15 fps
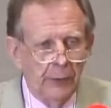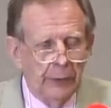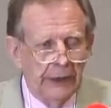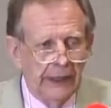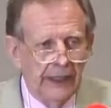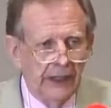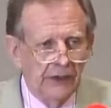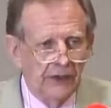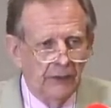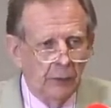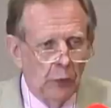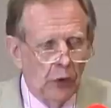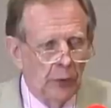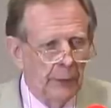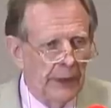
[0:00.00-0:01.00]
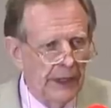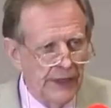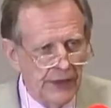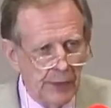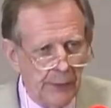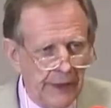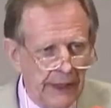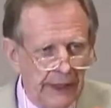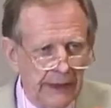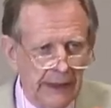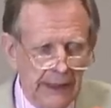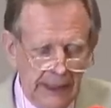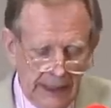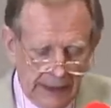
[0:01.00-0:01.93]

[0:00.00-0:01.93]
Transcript: the Beginnings of Mormonism, and then